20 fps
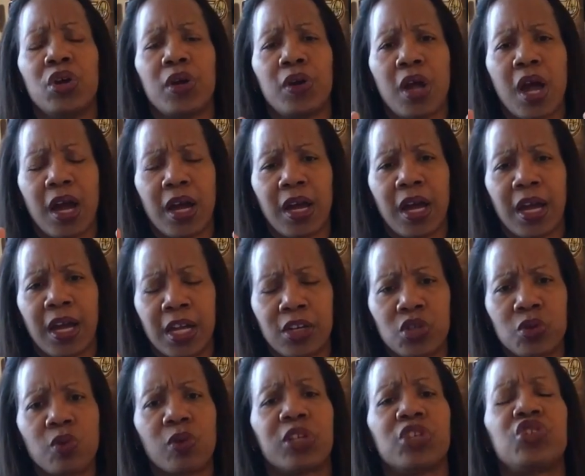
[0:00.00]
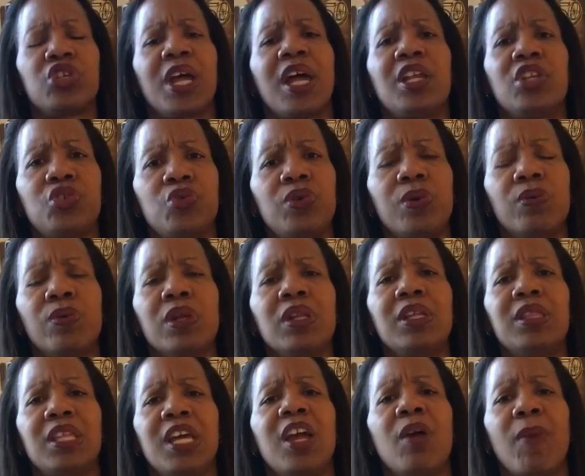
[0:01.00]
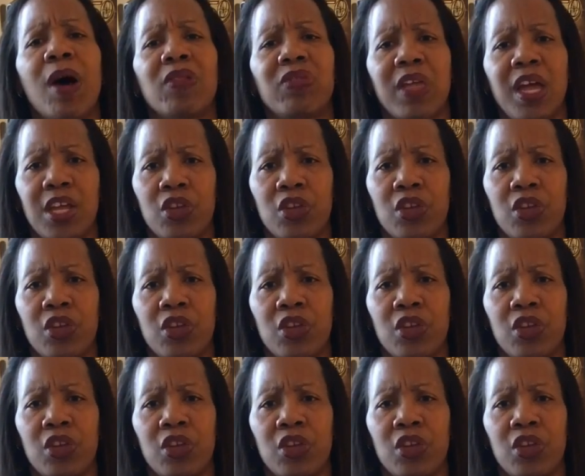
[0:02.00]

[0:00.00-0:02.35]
I, I just want to challenge you to really think about that